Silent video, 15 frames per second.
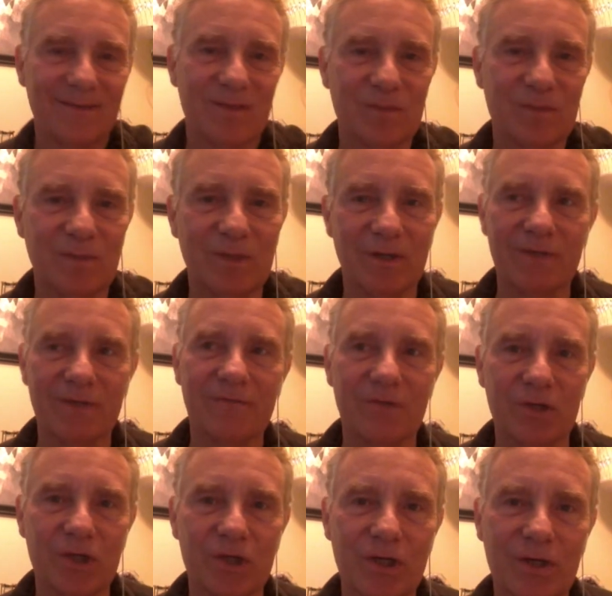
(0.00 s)
She's been there for
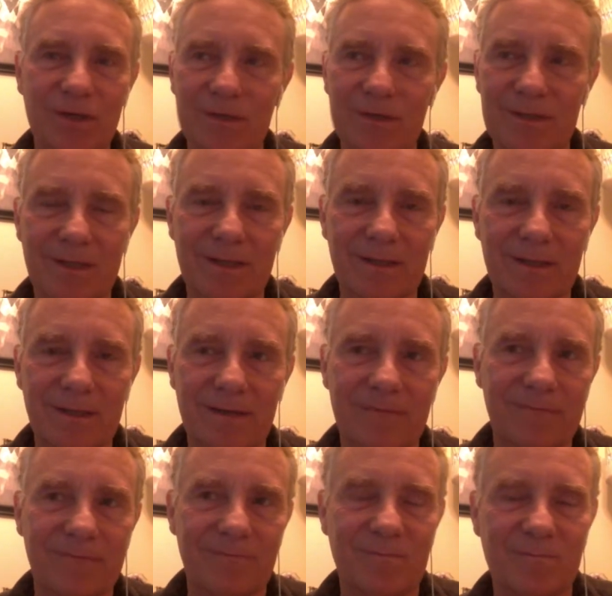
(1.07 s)
years, I think, like
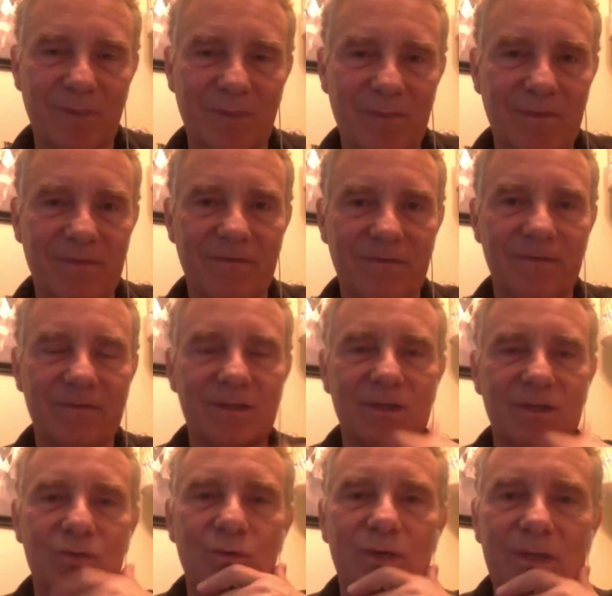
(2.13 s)
maybe
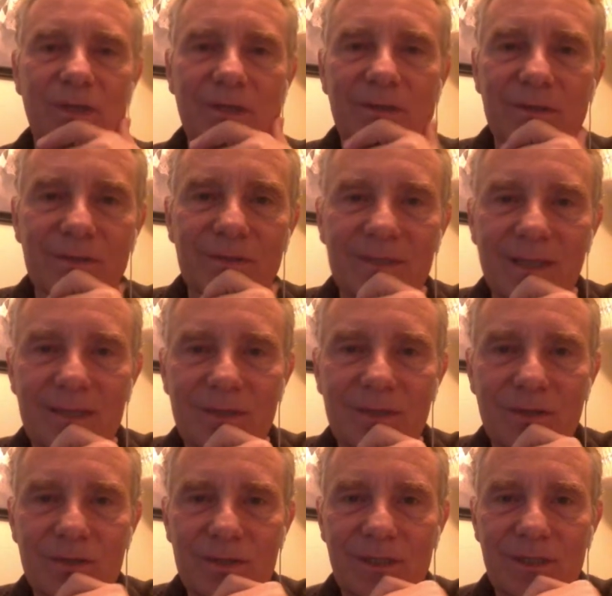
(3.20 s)
15, 20 years, and that's
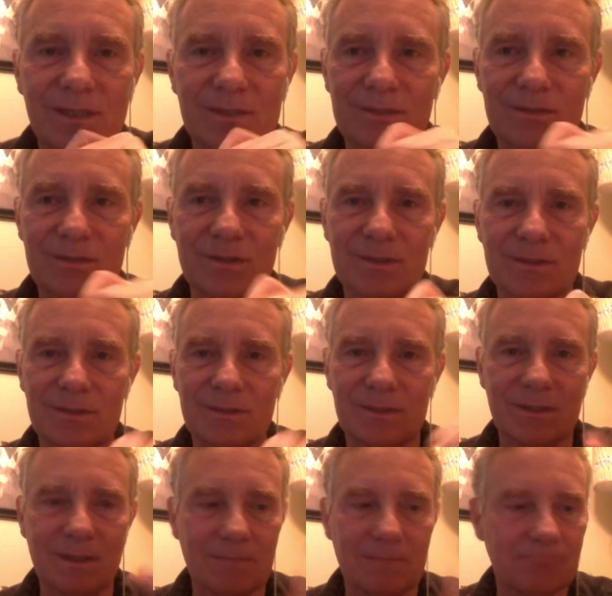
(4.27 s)
all she does is
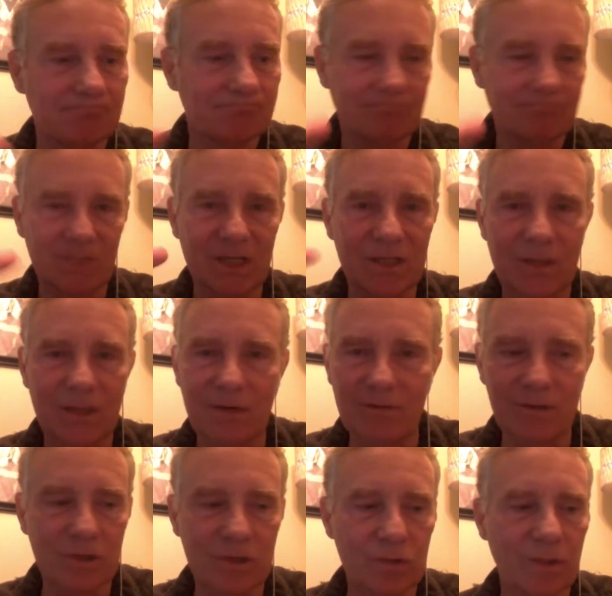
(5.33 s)
just takes care of
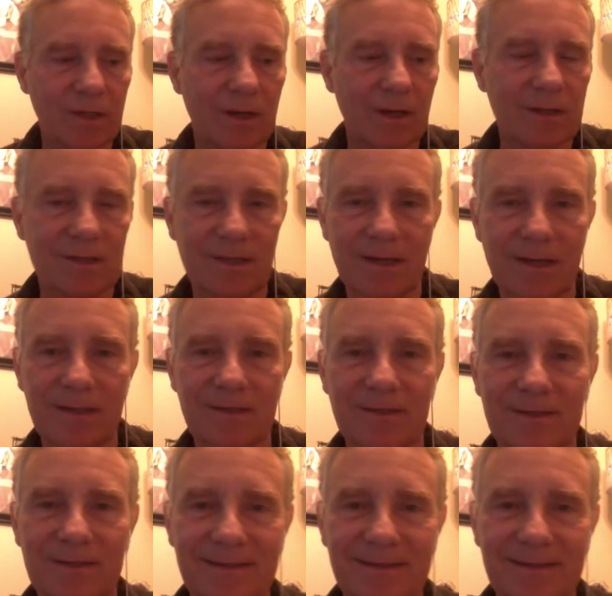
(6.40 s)
all the stray dogs on the island.